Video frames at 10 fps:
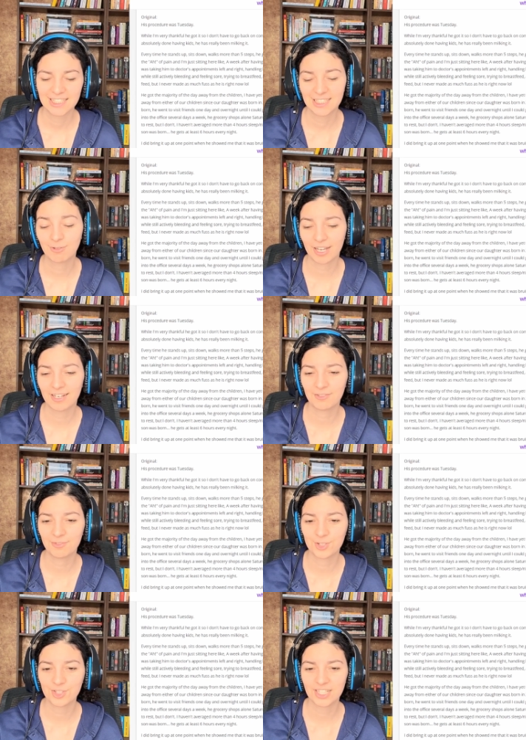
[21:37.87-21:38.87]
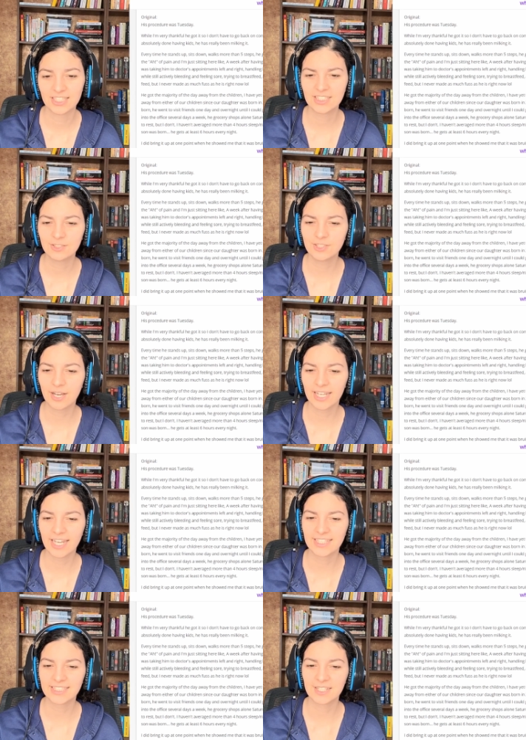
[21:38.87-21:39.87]
quite unfortunate. It's also, I
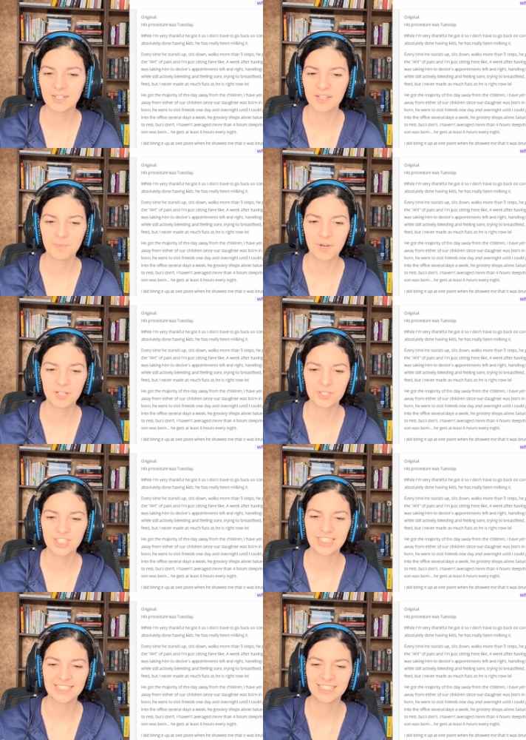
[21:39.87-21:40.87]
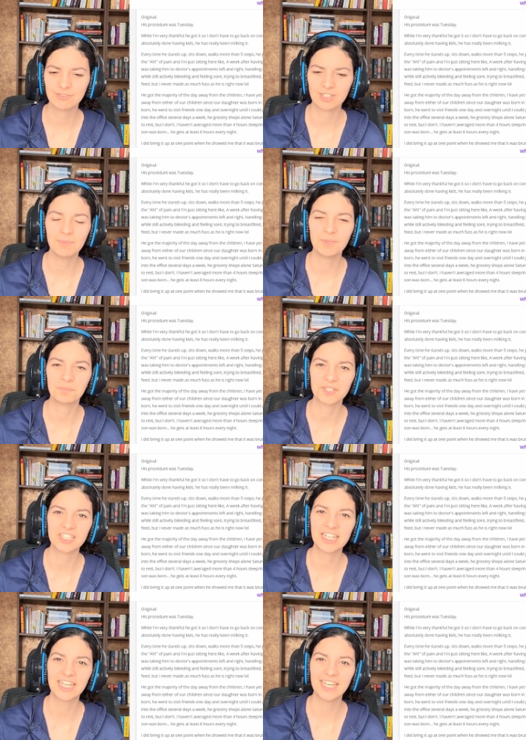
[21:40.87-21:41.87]
guess, the part where she says he's really been
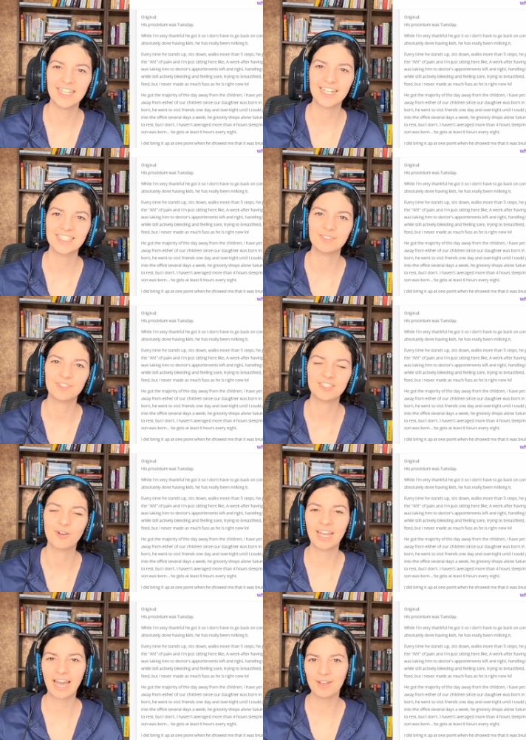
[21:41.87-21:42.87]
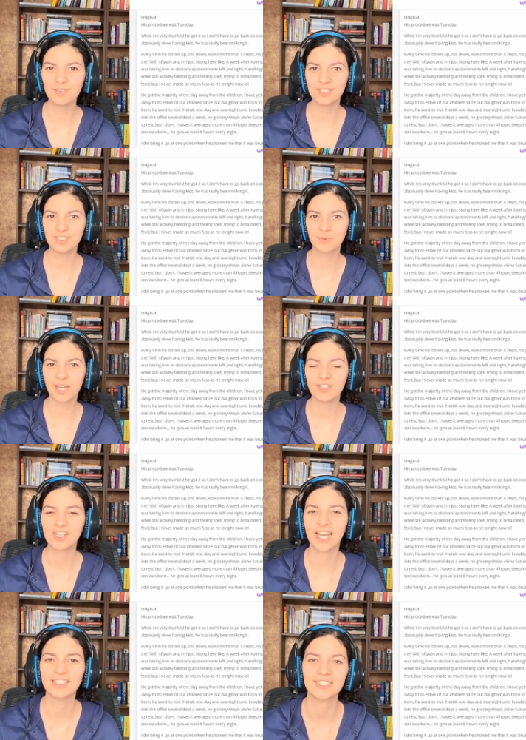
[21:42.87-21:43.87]
milking it, as if he's going out of his way to
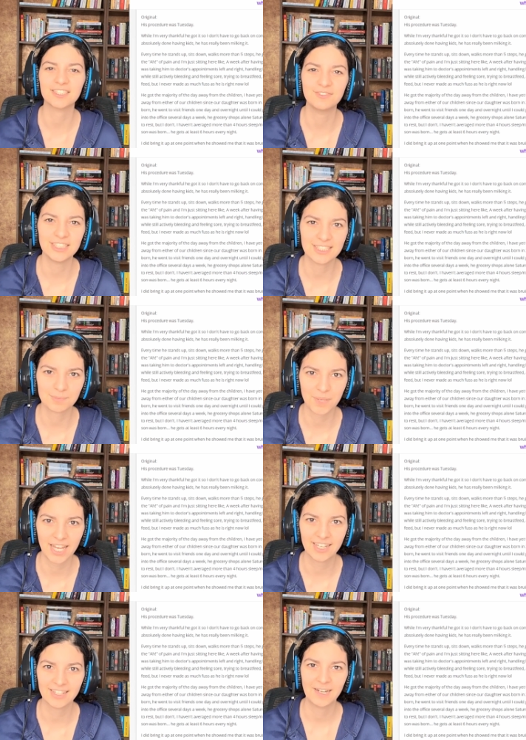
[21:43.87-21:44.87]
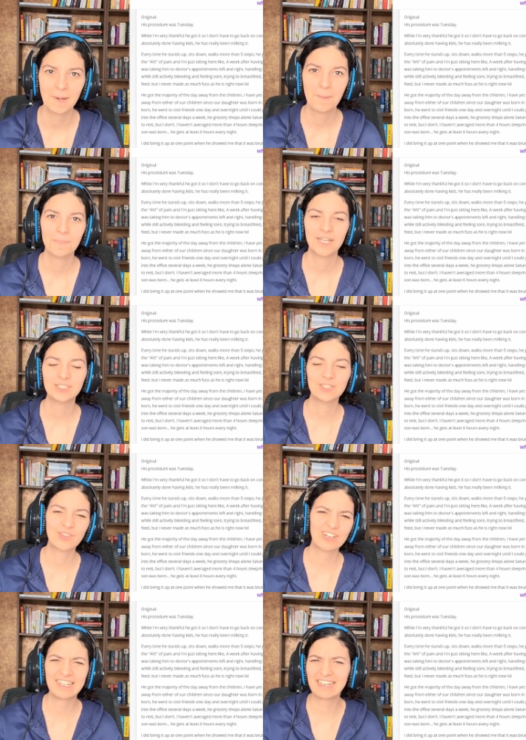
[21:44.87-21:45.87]
act as if he's in pain so
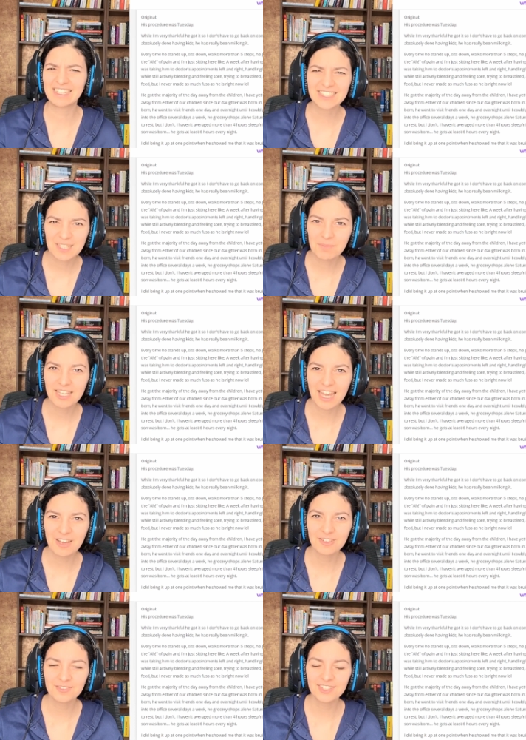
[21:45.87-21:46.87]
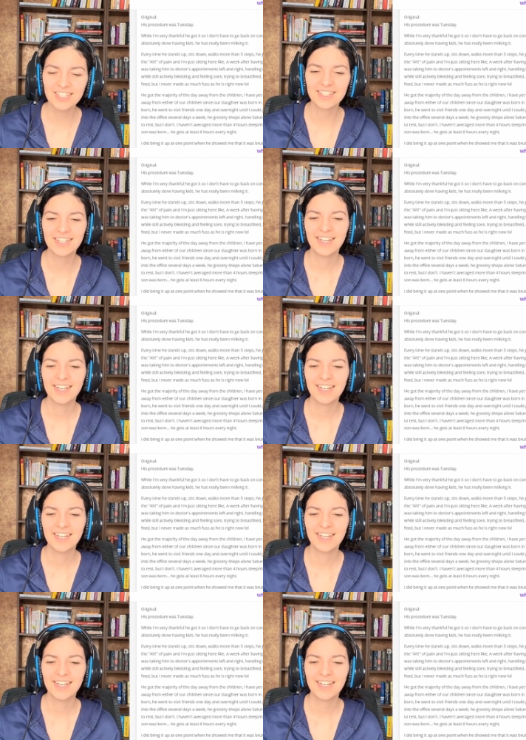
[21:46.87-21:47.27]
that he gets something out of it.